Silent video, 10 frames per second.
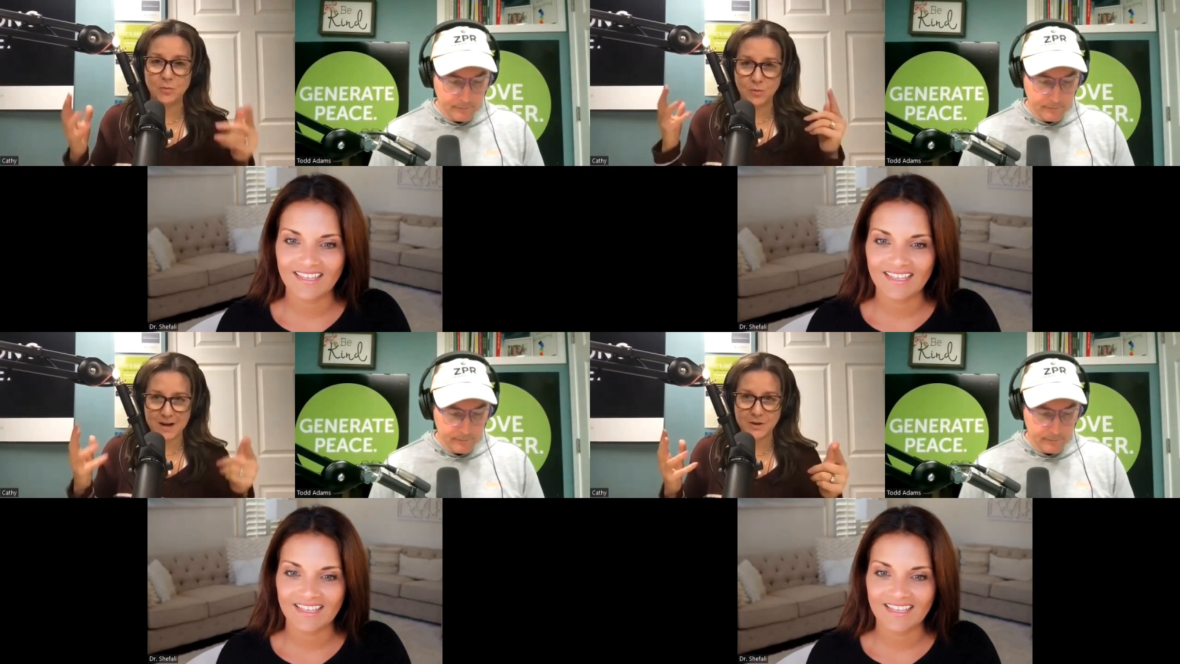Speaker 1: a
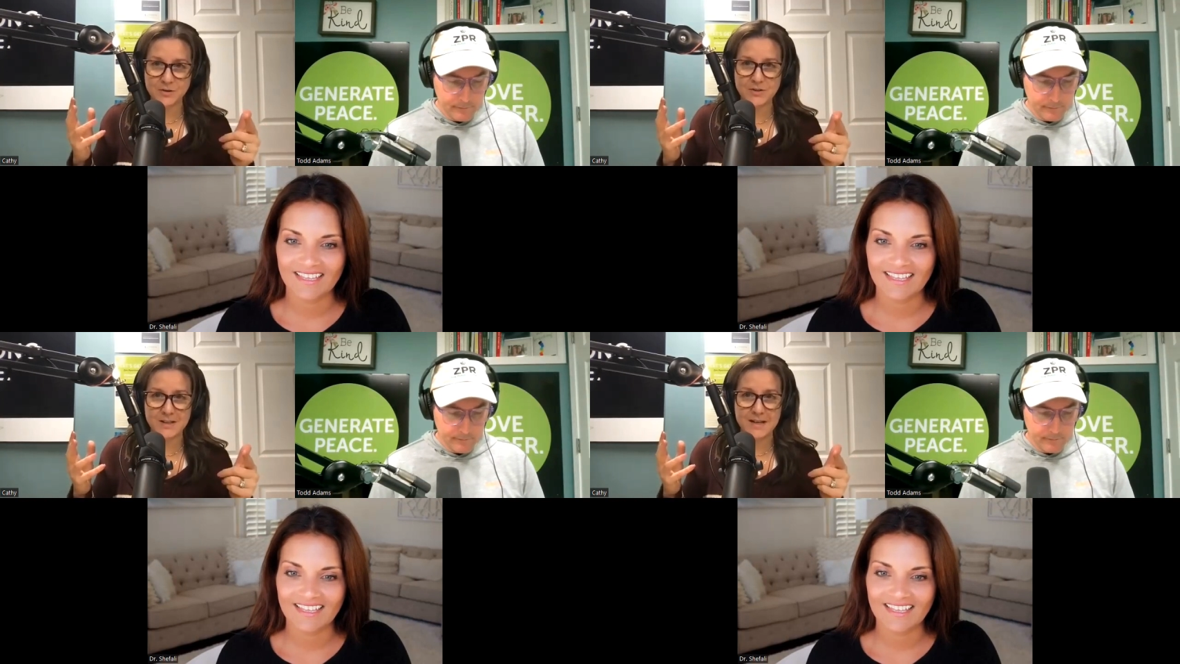
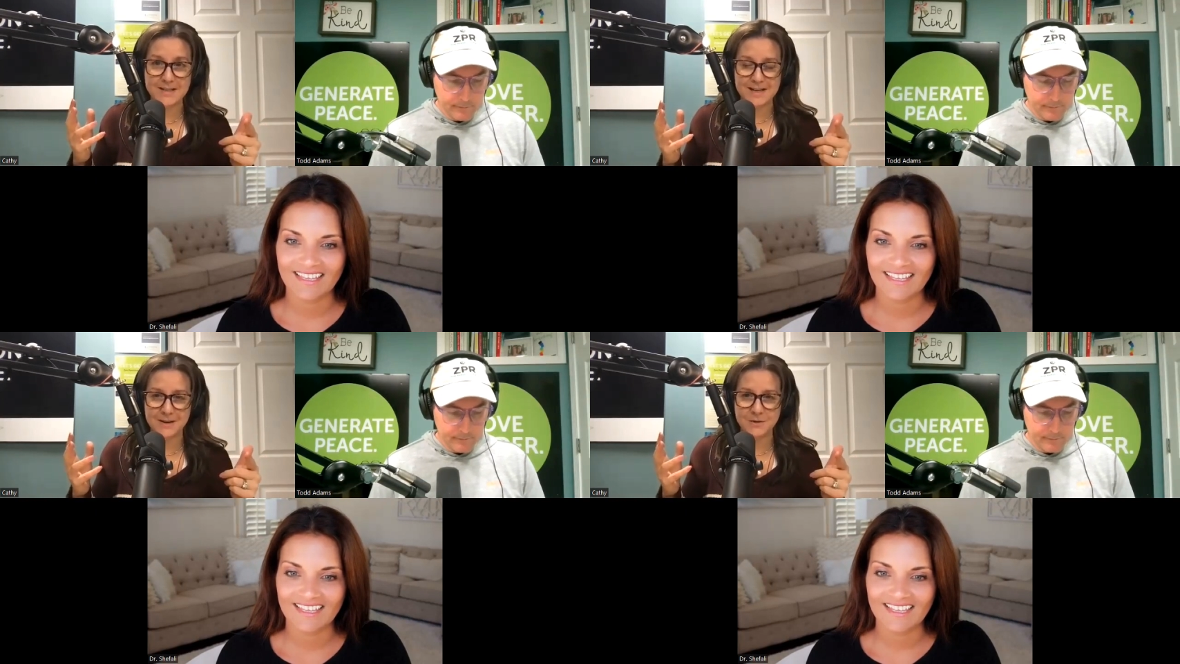writer sitting
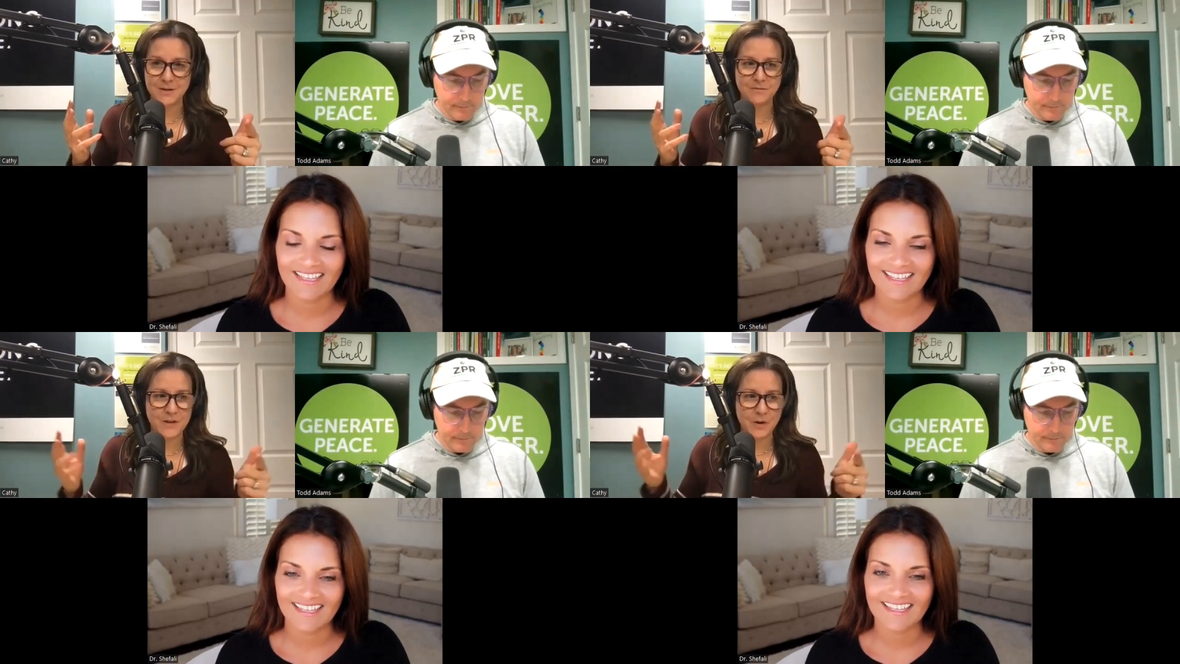down
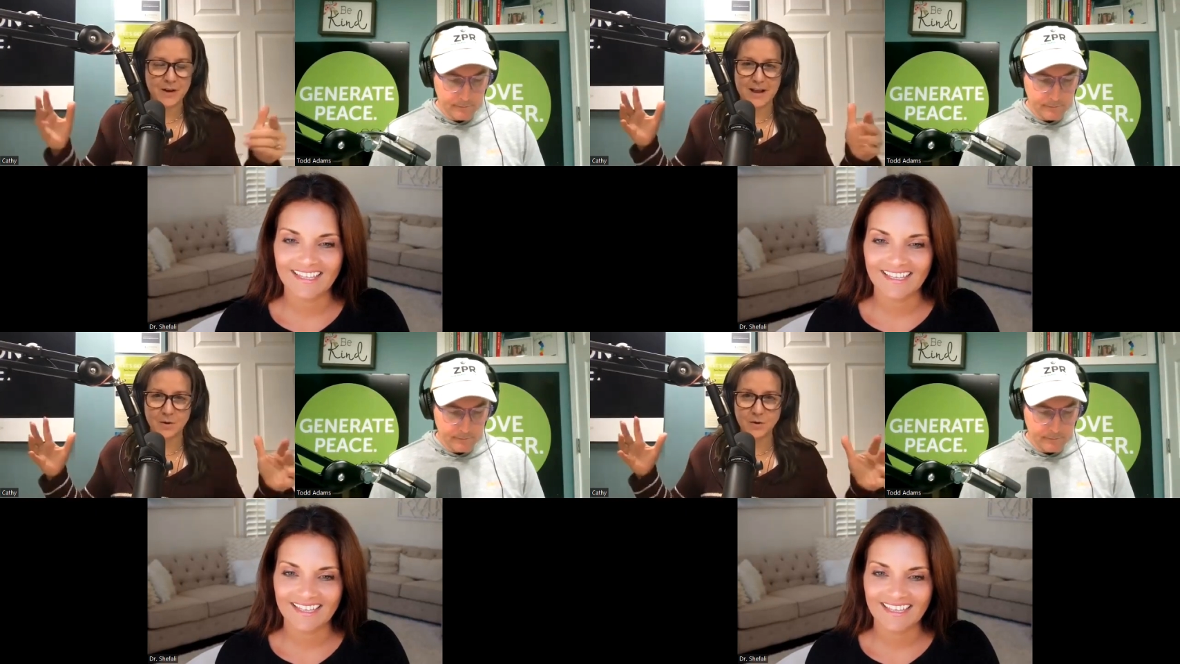and
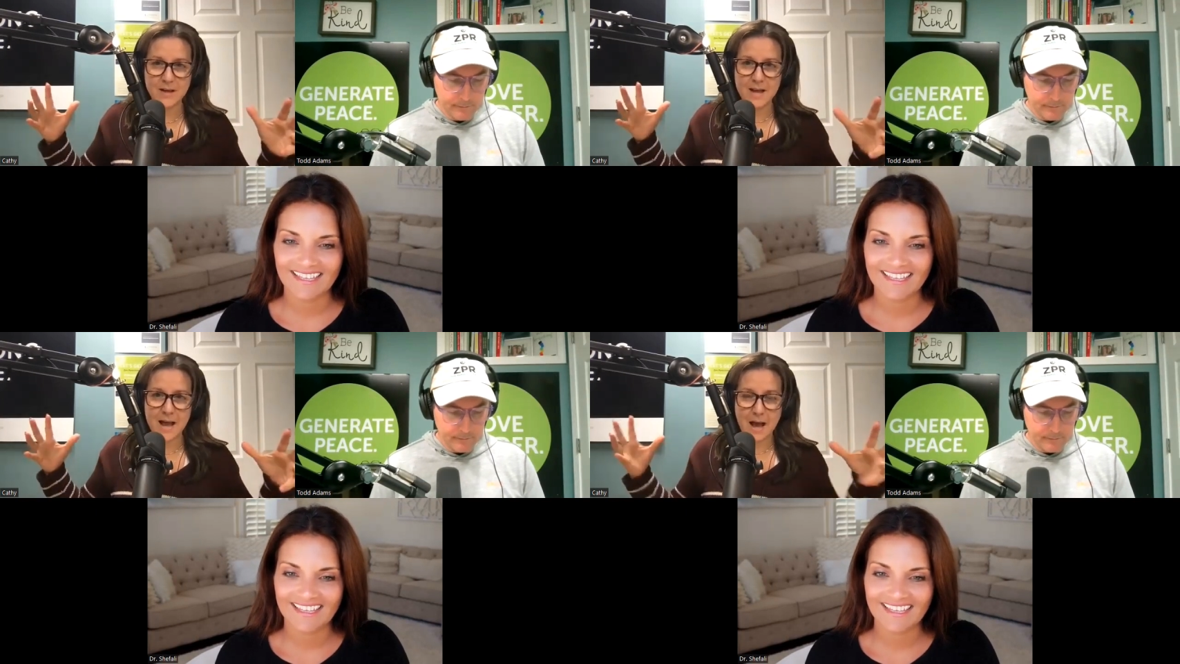figuring out
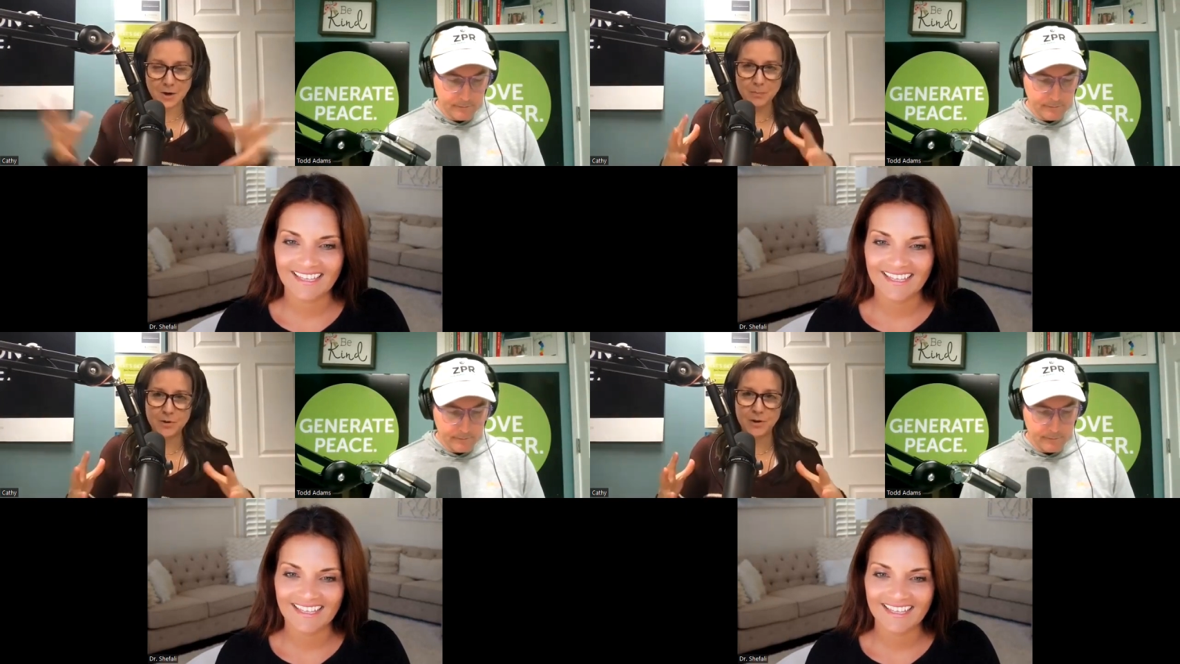how
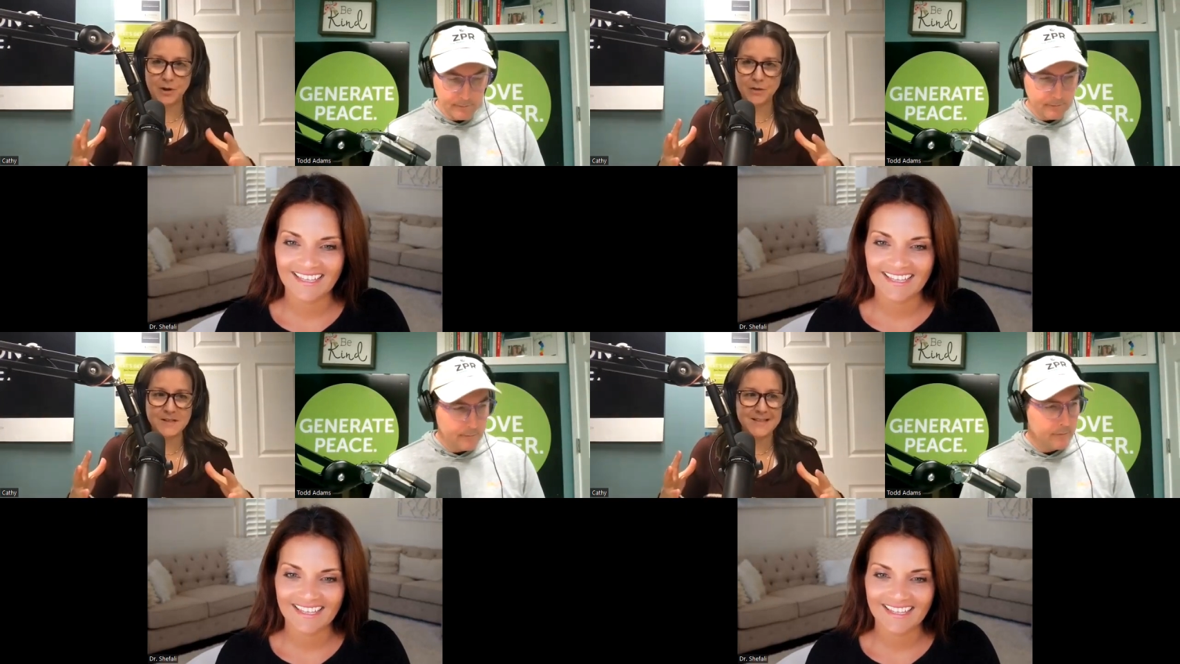to put
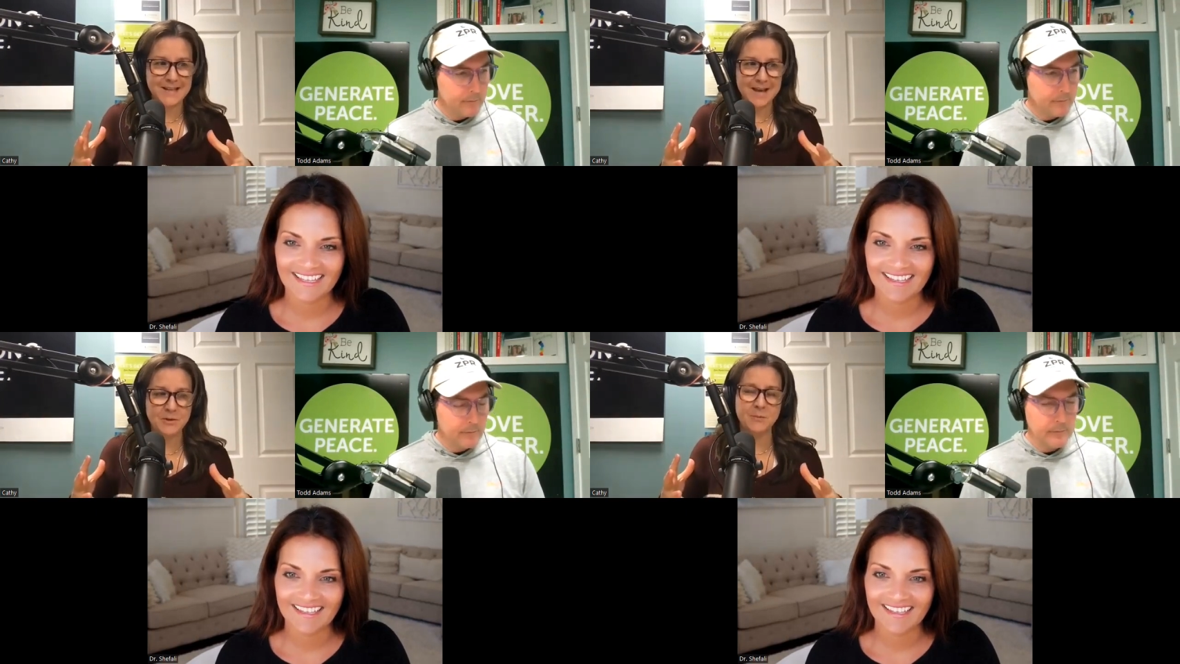all this
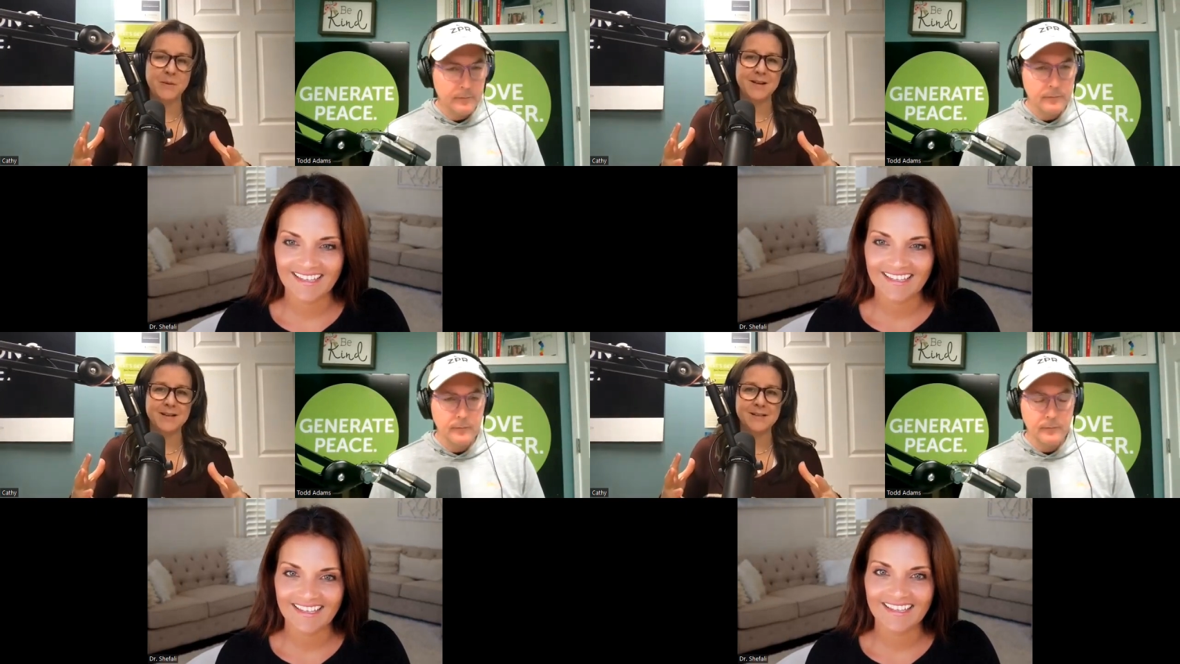together
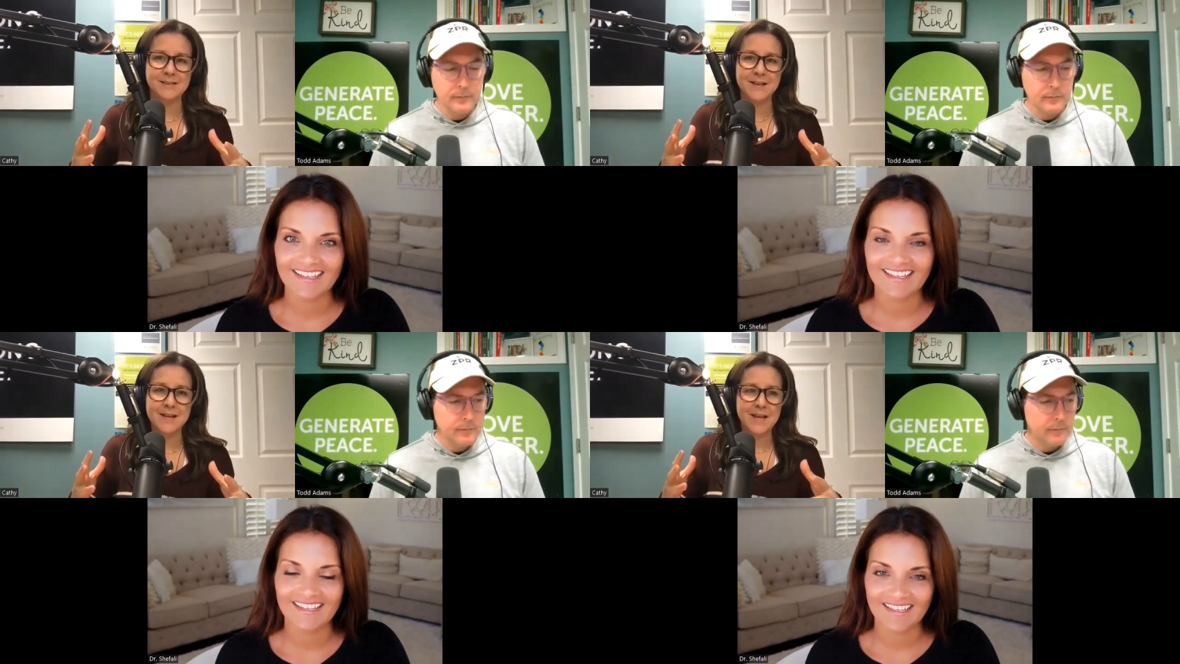because